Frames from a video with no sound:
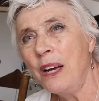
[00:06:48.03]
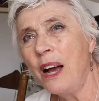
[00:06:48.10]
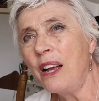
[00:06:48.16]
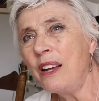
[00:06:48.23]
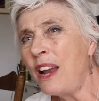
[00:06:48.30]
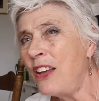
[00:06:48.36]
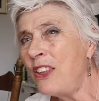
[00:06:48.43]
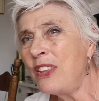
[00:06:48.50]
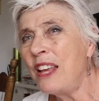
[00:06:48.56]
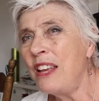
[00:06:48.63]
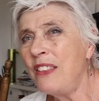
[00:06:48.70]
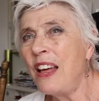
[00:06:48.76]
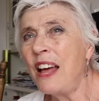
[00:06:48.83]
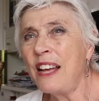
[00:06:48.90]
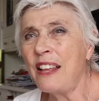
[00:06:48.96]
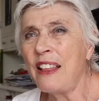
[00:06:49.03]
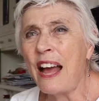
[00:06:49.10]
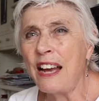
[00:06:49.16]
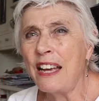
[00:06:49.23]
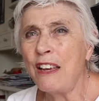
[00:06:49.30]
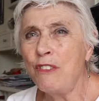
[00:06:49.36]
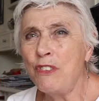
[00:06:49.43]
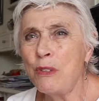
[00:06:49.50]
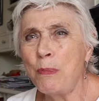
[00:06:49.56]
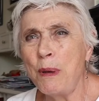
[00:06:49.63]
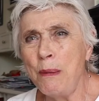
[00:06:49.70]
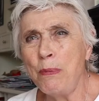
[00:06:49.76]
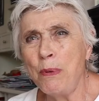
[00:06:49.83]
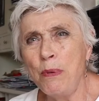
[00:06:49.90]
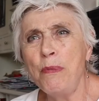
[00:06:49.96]
And I think that that gives
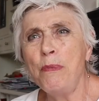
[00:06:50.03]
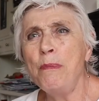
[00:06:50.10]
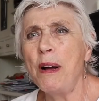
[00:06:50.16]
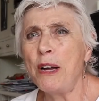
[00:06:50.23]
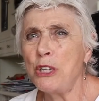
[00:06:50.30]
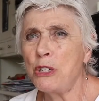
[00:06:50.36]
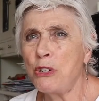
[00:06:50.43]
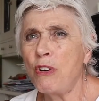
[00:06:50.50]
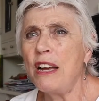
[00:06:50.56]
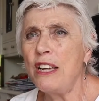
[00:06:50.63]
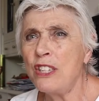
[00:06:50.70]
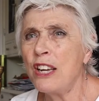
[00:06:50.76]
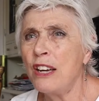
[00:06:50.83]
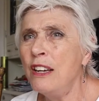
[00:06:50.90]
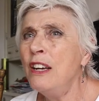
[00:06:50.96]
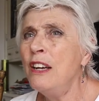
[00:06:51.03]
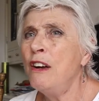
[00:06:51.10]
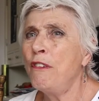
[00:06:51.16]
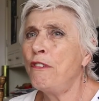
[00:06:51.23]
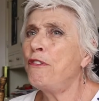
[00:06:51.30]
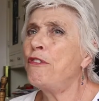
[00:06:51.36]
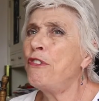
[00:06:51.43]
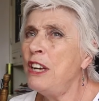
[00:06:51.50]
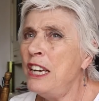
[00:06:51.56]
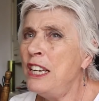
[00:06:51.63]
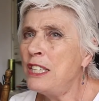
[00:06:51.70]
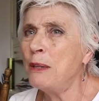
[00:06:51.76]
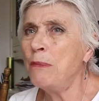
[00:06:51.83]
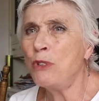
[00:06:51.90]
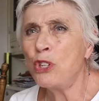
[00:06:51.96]
people much greater
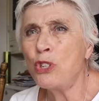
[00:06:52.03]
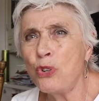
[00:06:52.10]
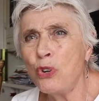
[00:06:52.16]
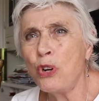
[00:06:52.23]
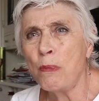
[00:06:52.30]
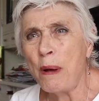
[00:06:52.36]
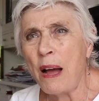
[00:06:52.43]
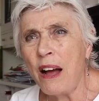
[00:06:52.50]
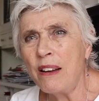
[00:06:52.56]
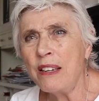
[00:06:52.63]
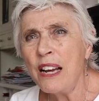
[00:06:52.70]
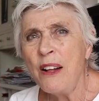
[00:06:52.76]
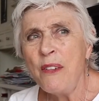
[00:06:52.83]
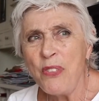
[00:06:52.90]
freedom to talk about